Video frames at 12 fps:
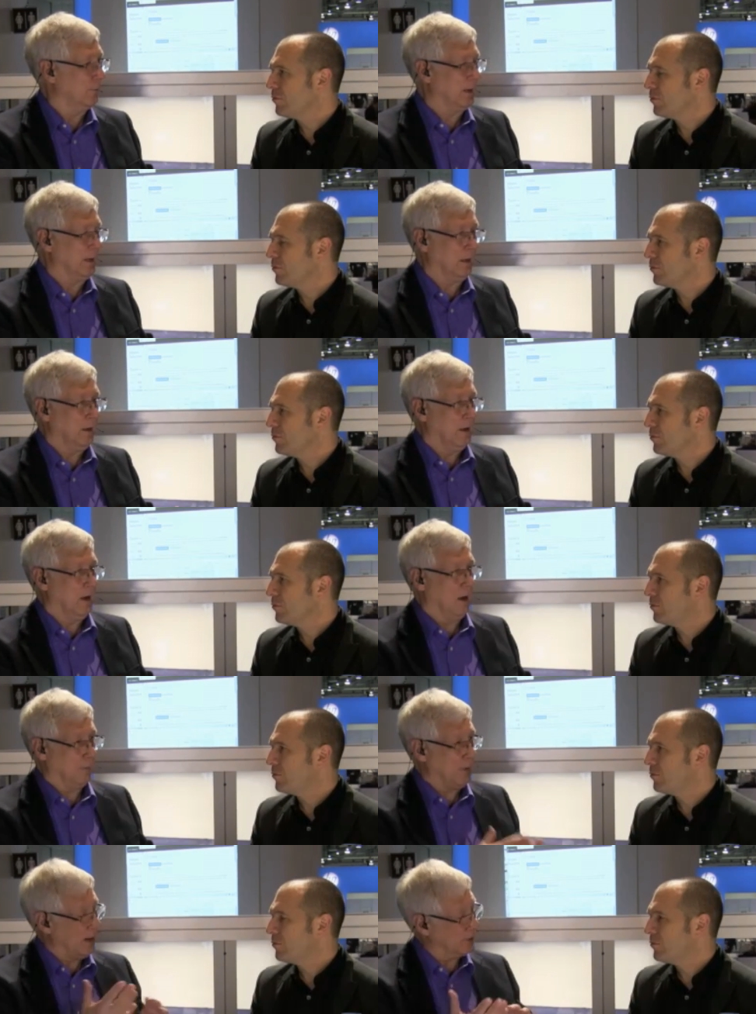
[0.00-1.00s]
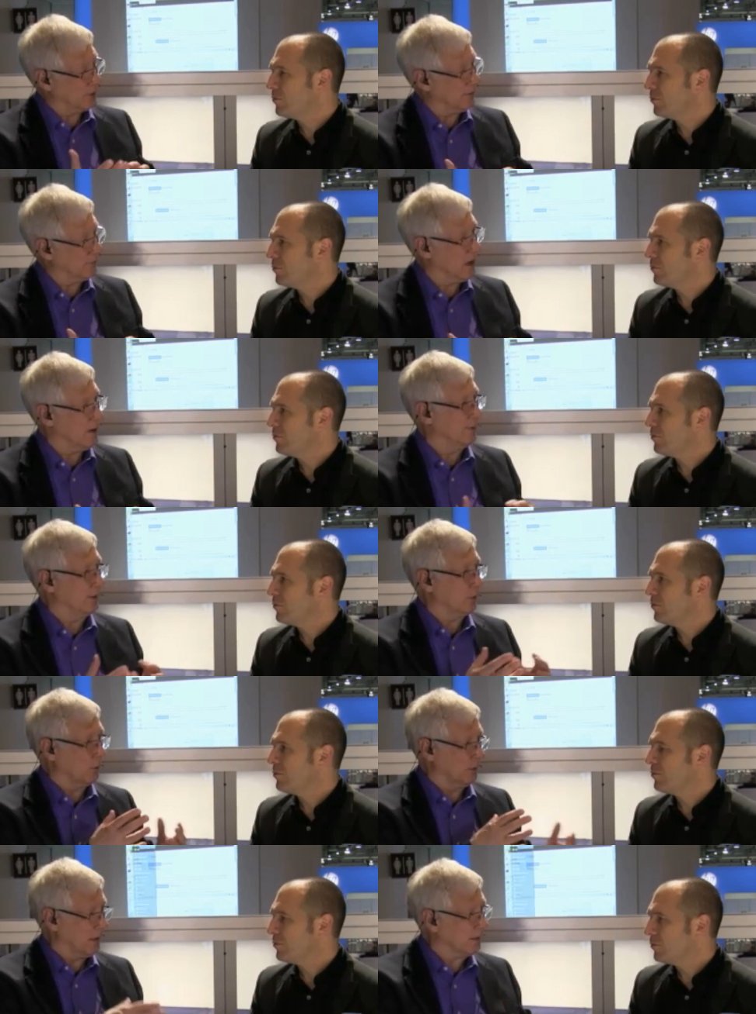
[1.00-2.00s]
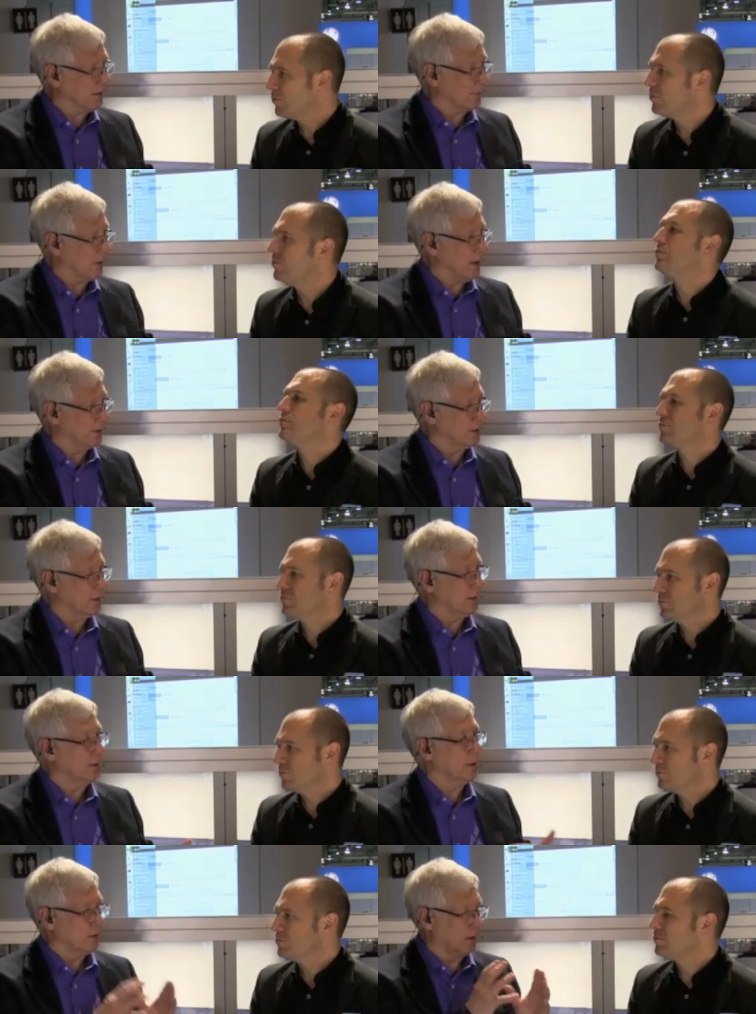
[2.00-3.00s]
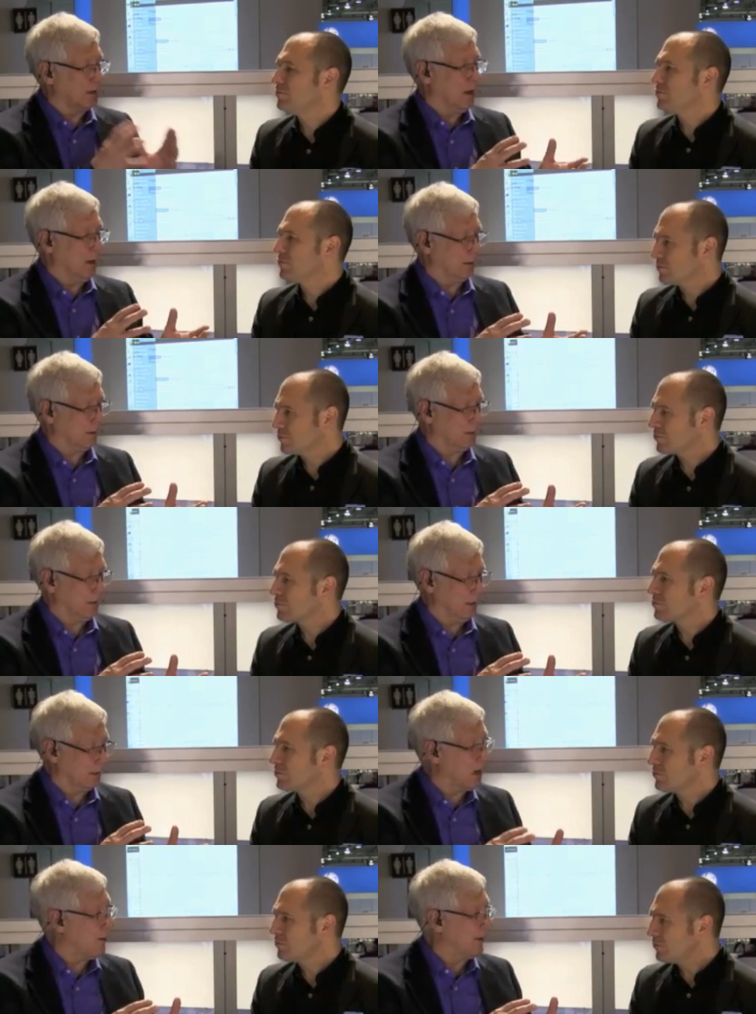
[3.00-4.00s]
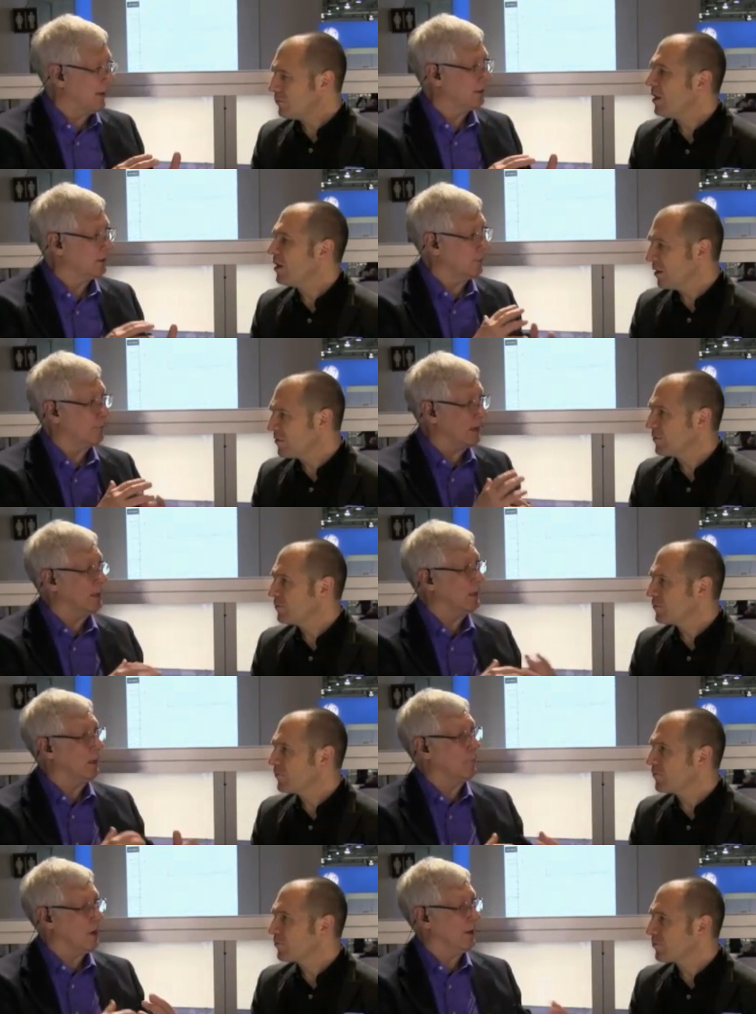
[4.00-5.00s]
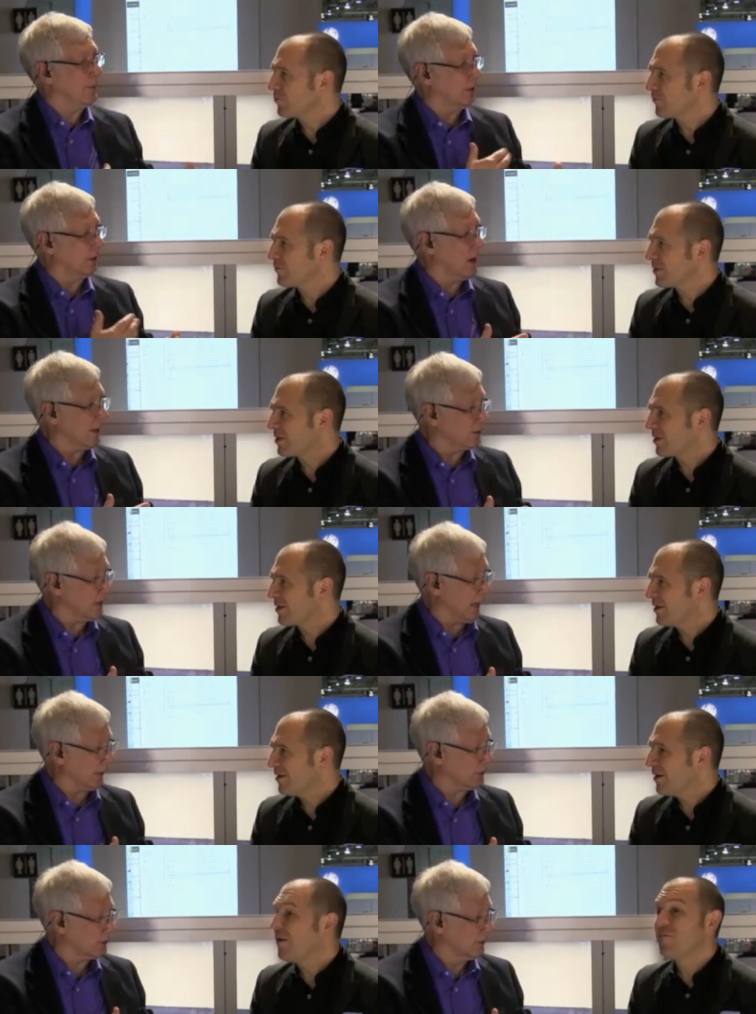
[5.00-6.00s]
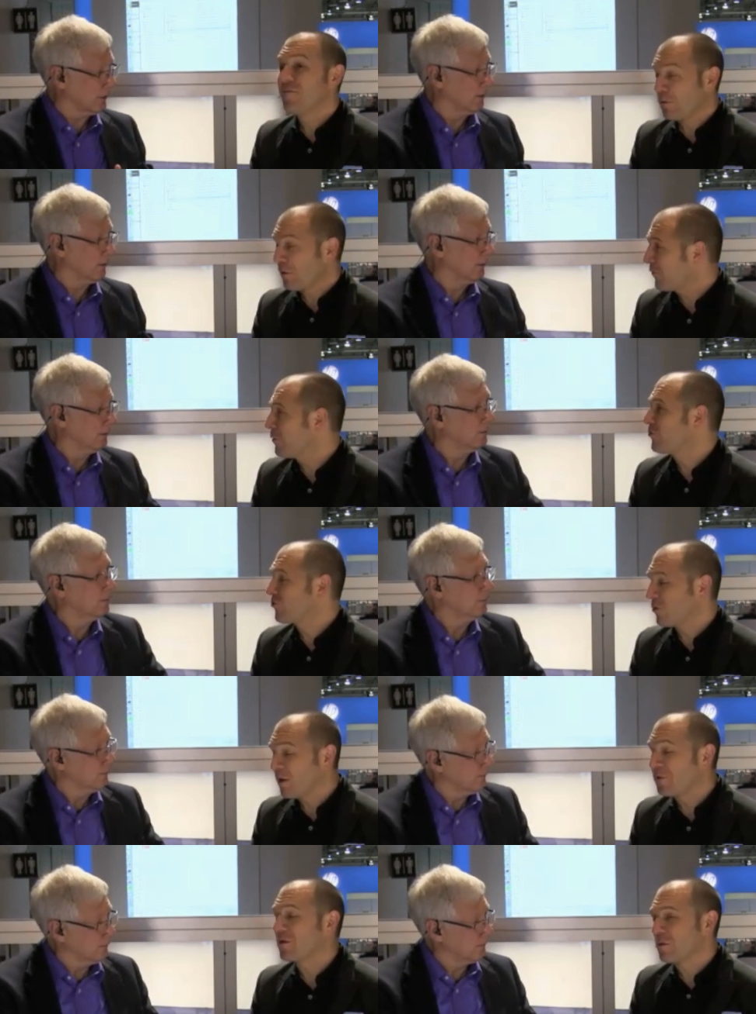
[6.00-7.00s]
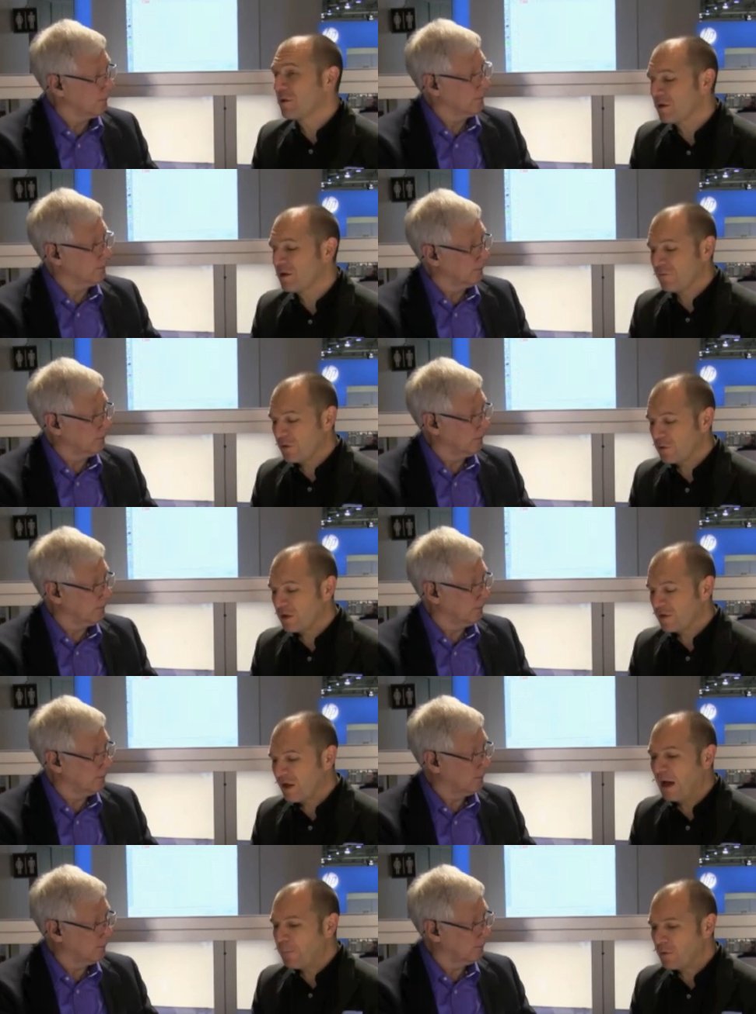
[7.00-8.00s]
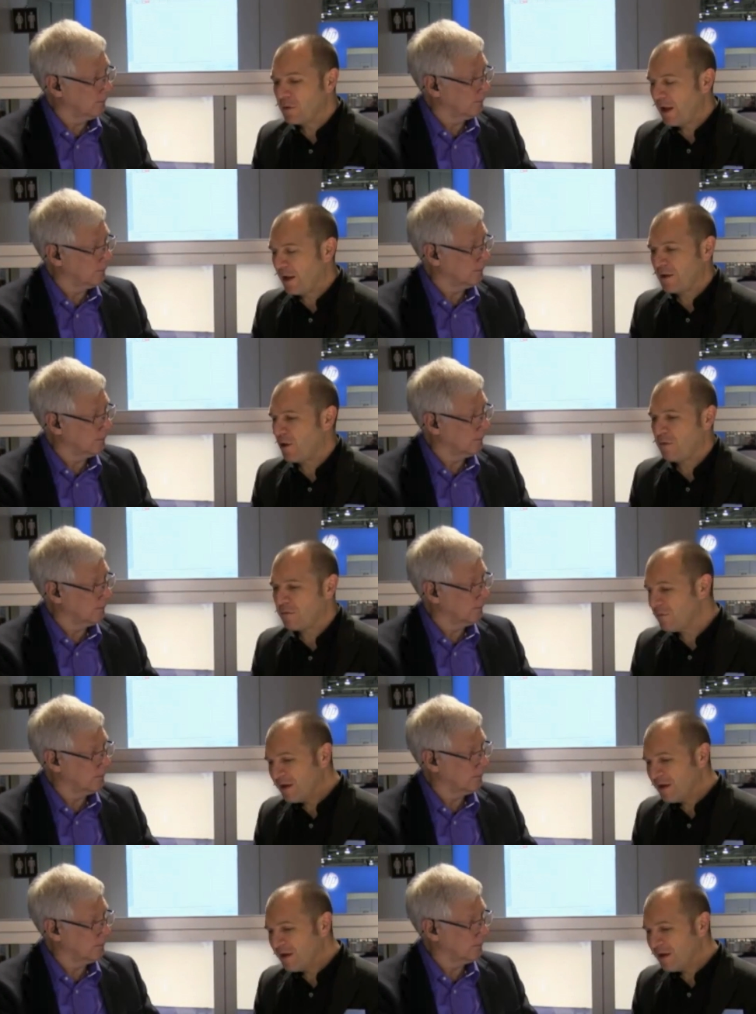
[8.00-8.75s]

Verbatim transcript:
Speaker 1: be a positive comment or negative content, uh, uh, comment, yes. depending upon the context.
Speaker 2: Very, very true. I think you, you give a good example, like, you know,